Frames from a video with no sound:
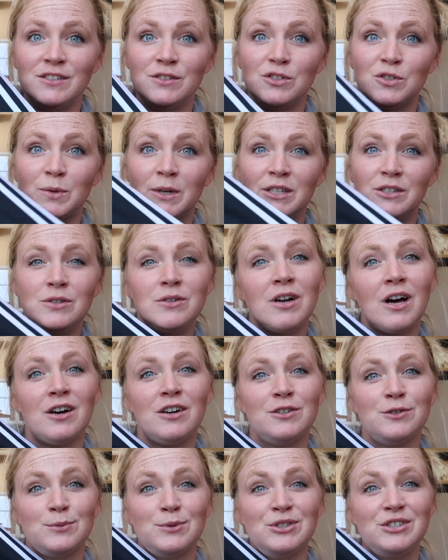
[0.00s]
so
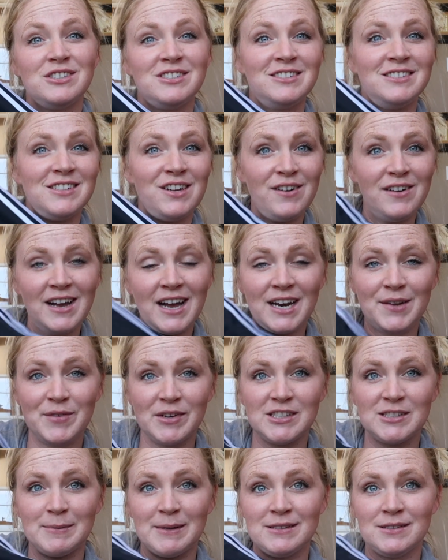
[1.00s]
$22, which is still kind of
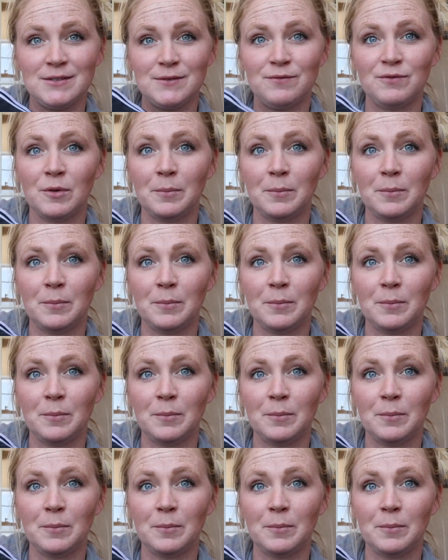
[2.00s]
expensive